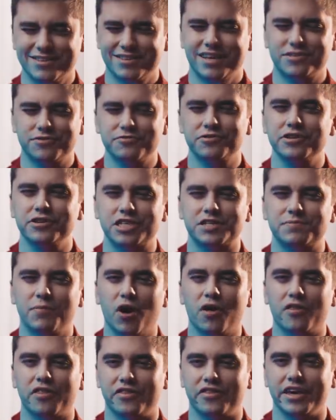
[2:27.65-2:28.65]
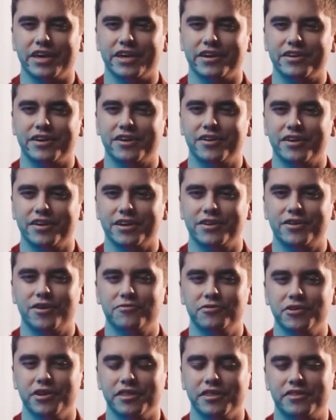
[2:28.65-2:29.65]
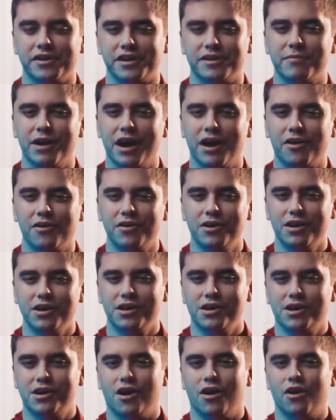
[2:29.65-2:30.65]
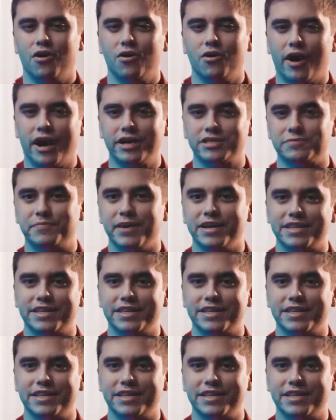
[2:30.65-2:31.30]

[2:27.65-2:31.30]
that's a really small thing, you know? Like, you don't really think about, oh, I should pay